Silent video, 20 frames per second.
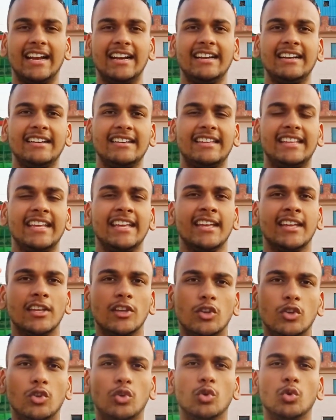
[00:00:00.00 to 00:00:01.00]
in the
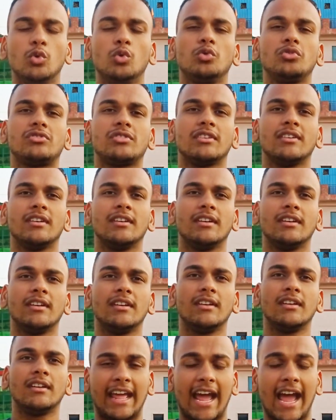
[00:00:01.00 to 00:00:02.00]
huge
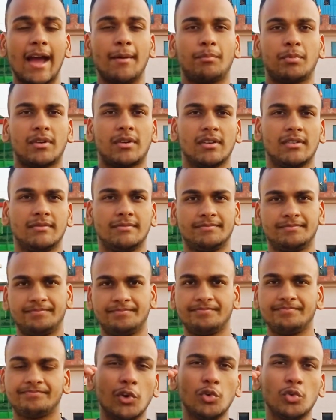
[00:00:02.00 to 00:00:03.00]
debt.
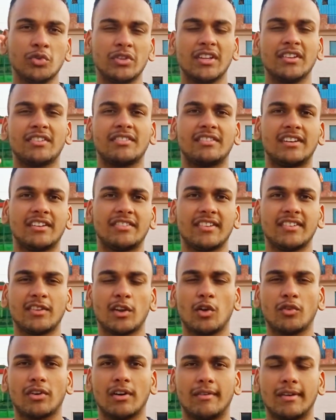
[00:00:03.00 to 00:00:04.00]
So due to this
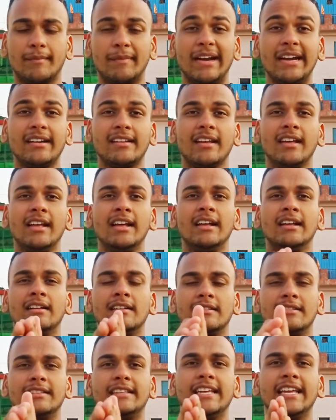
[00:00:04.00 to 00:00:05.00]
decision of government,
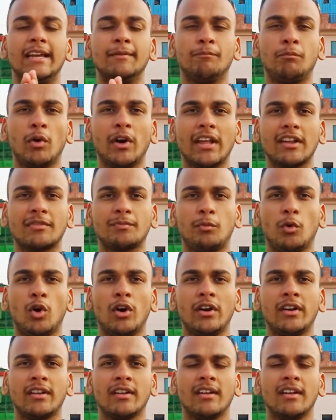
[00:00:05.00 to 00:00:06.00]
the import
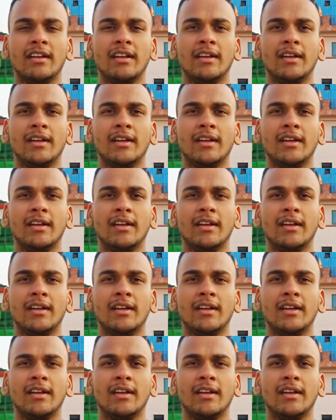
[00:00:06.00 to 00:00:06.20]
export